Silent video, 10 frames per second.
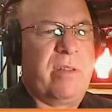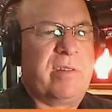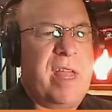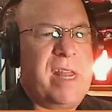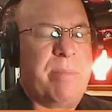the
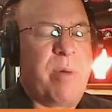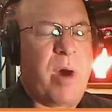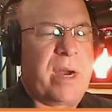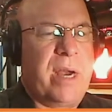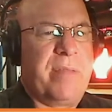stadium
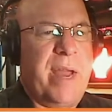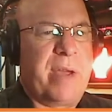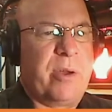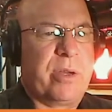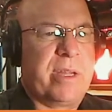parking lot that I
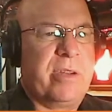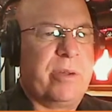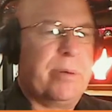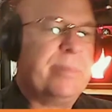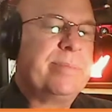could hook
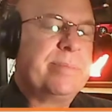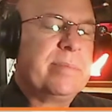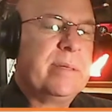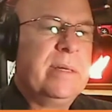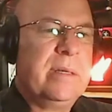into.
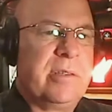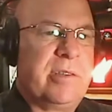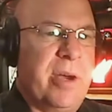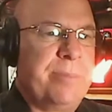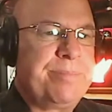
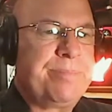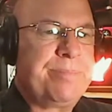So